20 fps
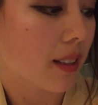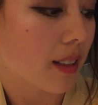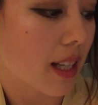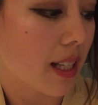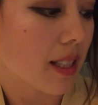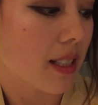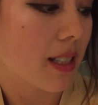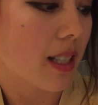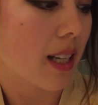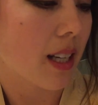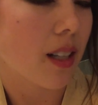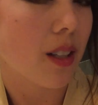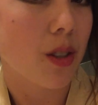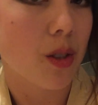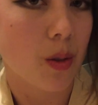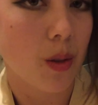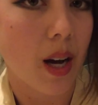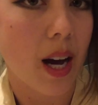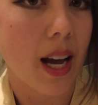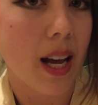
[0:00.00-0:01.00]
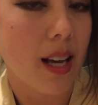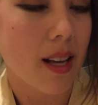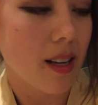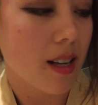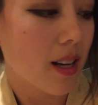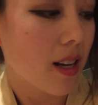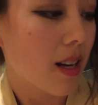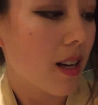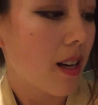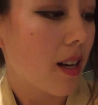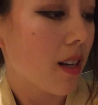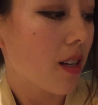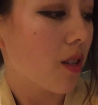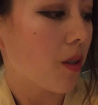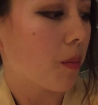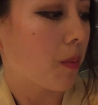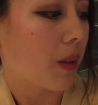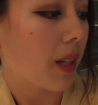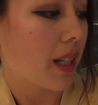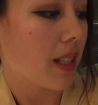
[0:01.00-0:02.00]
cleanse it, dry it,
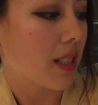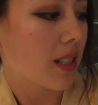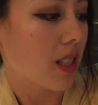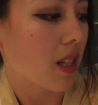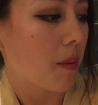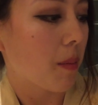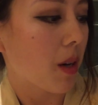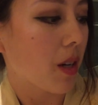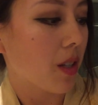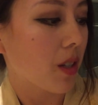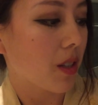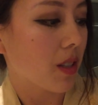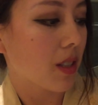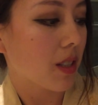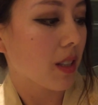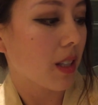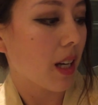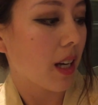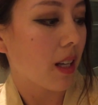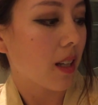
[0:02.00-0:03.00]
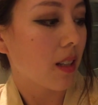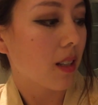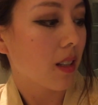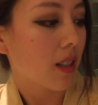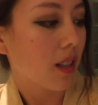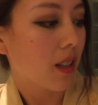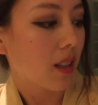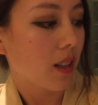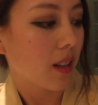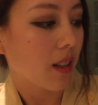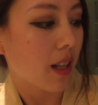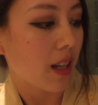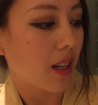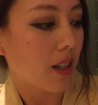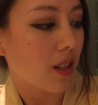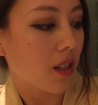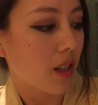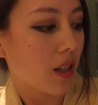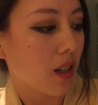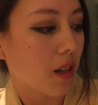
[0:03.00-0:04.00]
you place some on your skin, let
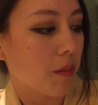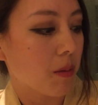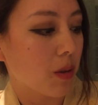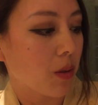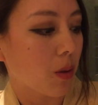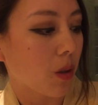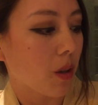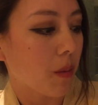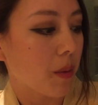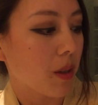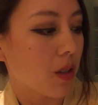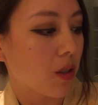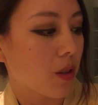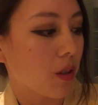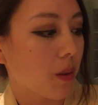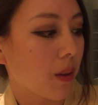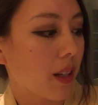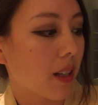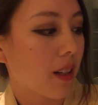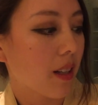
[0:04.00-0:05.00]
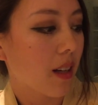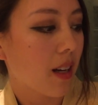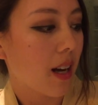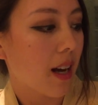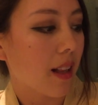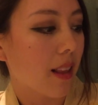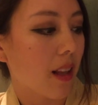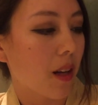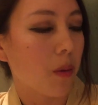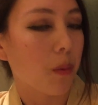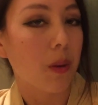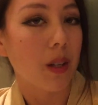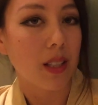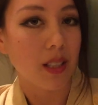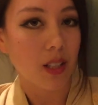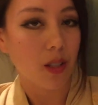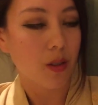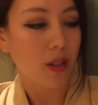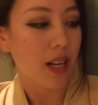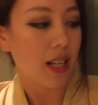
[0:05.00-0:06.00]
it absorb into it, and then
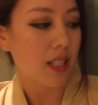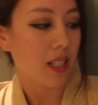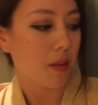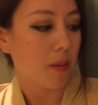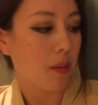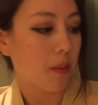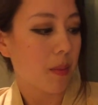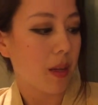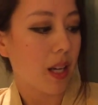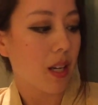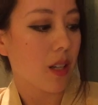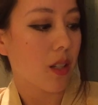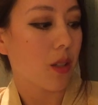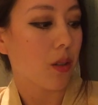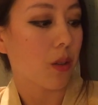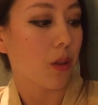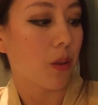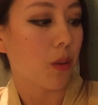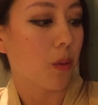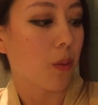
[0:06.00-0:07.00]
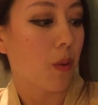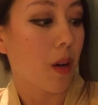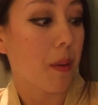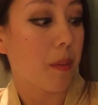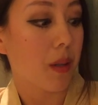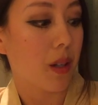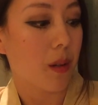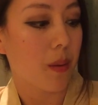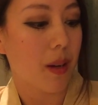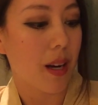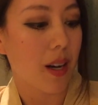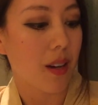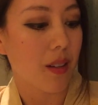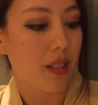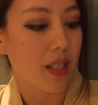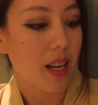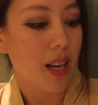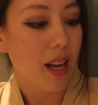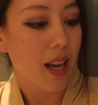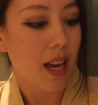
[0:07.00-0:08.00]
once it dries up a bit, you'll rub it
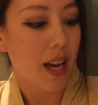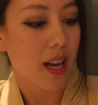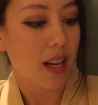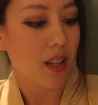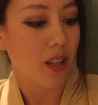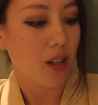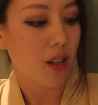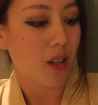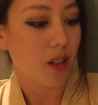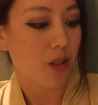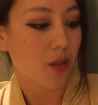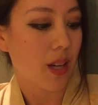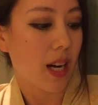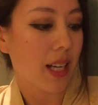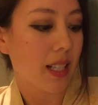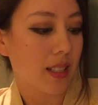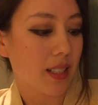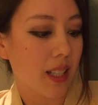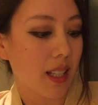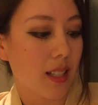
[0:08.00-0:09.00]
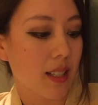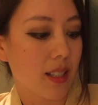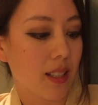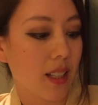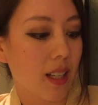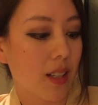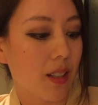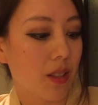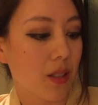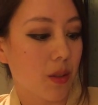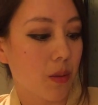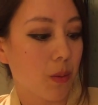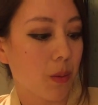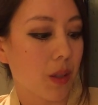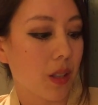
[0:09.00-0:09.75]
around and your dry skin scales